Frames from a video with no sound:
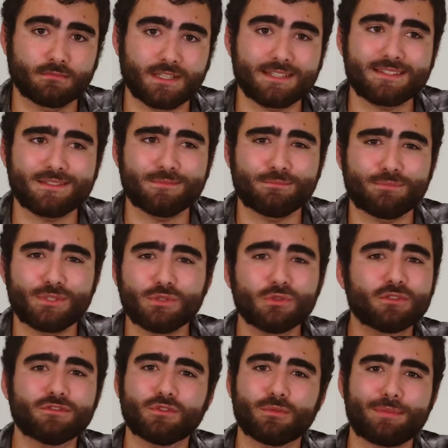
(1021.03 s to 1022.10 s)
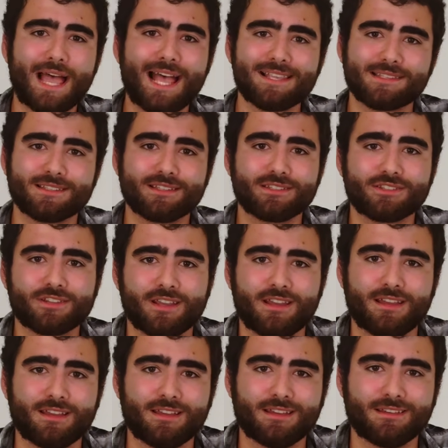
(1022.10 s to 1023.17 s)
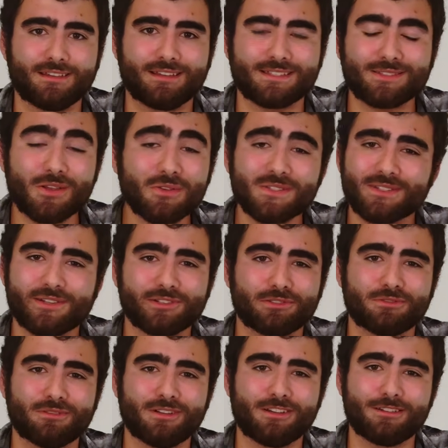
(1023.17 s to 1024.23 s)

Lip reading: It's a beautiful passage. It's also